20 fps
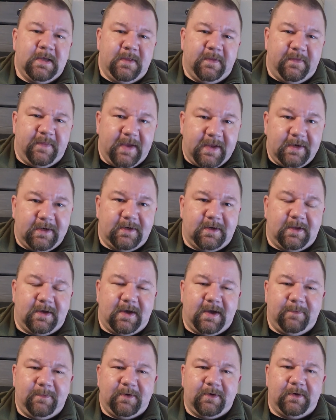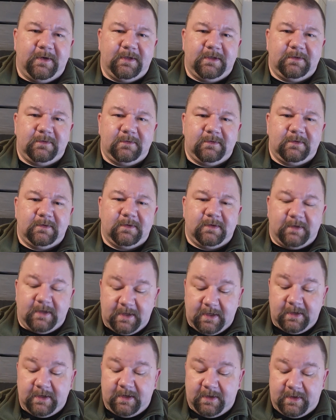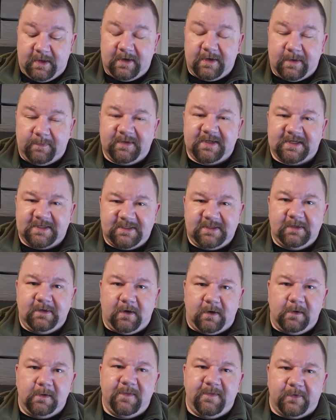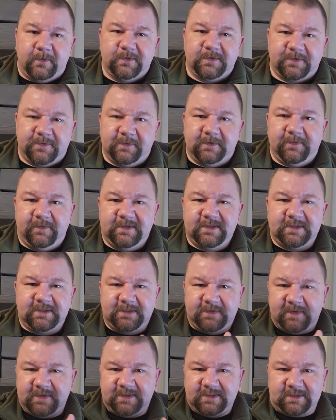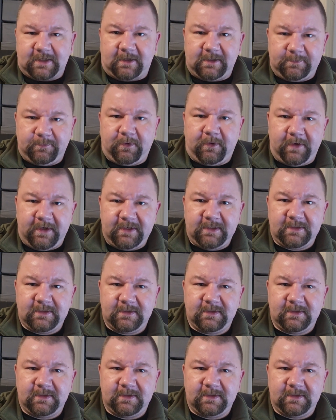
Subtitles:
Then I'm going, and I'm testing all those. So this is the start point,